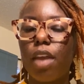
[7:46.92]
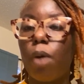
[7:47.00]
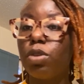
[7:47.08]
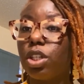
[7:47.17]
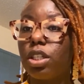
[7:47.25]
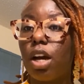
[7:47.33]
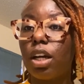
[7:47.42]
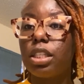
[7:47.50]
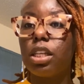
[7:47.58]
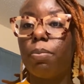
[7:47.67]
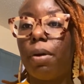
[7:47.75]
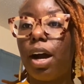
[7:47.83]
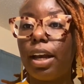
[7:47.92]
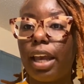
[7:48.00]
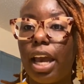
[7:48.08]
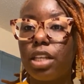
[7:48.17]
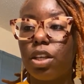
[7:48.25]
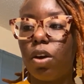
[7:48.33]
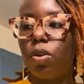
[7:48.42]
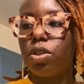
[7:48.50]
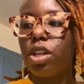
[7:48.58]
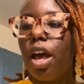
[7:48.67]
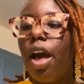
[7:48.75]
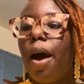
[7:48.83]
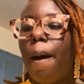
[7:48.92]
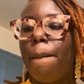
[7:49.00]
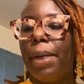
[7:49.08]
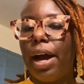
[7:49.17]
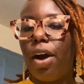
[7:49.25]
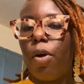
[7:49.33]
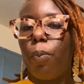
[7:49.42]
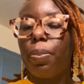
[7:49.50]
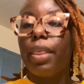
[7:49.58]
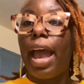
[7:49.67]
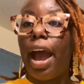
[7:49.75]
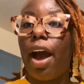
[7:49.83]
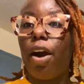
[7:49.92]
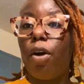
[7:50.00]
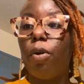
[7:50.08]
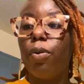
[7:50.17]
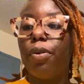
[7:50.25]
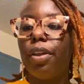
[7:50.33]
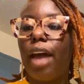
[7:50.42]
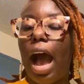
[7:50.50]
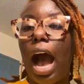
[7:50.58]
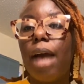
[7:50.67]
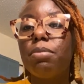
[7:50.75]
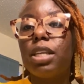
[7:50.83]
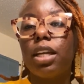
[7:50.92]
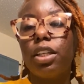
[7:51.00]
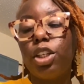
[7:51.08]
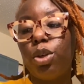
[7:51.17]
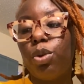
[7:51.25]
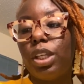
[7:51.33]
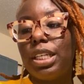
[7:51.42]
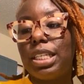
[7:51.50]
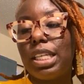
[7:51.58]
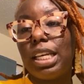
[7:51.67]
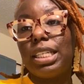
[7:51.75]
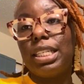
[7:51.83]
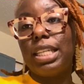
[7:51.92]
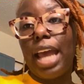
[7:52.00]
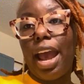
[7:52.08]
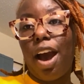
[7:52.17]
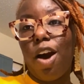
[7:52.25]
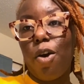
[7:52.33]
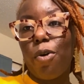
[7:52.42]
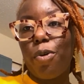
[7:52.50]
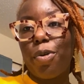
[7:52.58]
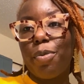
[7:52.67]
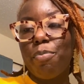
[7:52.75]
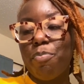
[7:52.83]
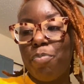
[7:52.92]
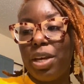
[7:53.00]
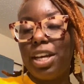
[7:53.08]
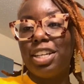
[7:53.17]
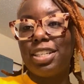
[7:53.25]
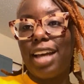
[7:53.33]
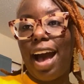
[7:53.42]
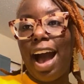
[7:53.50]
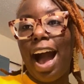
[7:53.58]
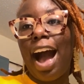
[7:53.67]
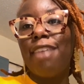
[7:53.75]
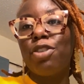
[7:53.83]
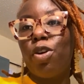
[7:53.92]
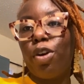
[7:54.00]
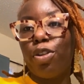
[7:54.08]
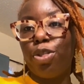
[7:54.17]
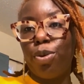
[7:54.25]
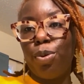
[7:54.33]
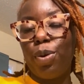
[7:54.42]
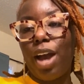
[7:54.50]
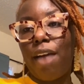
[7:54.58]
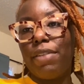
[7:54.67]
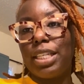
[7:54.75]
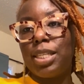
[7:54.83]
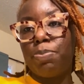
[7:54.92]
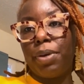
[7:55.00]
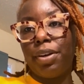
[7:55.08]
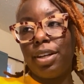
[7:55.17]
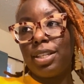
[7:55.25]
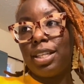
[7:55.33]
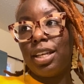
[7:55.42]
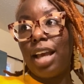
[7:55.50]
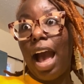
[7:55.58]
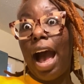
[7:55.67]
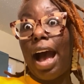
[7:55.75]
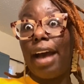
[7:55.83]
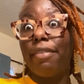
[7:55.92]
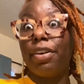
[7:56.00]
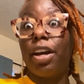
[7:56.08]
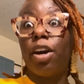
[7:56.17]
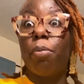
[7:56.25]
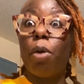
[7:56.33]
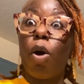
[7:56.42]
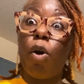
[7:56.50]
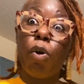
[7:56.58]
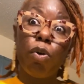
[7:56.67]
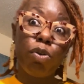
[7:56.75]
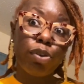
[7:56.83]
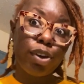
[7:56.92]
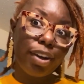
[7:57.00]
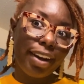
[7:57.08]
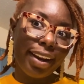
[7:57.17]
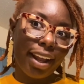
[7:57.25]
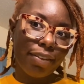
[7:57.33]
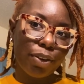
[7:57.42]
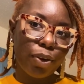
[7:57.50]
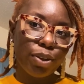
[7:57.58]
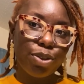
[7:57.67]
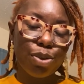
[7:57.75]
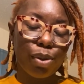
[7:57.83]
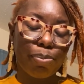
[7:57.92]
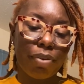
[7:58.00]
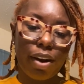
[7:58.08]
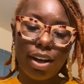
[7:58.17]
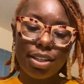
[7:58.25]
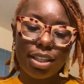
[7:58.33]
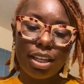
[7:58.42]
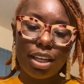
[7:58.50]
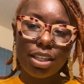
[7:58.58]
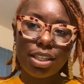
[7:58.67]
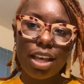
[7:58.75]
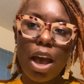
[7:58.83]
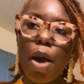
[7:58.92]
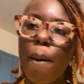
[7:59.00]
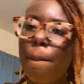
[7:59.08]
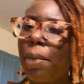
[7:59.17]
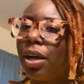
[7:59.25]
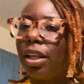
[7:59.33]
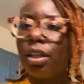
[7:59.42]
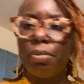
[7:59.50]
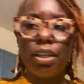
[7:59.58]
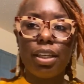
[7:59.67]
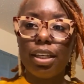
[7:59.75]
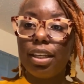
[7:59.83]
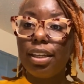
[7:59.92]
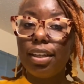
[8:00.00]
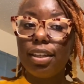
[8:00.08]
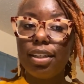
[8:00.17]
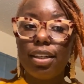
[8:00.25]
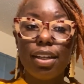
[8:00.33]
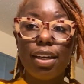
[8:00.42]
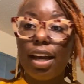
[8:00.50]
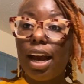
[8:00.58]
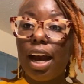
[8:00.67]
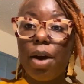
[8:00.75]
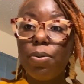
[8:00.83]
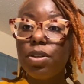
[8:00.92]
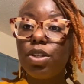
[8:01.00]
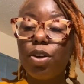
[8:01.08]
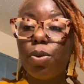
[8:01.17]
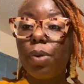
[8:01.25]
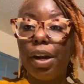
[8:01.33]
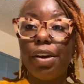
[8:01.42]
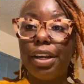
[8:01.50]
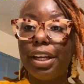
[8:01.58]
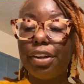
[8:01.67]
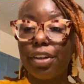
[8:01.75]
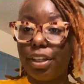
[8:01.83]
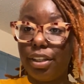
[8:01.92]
podcast host about how I'm telling you these things now because I've gone through it, I've experienced it, I've come over and I've gone through the process. But in the beginning, I was nowhere near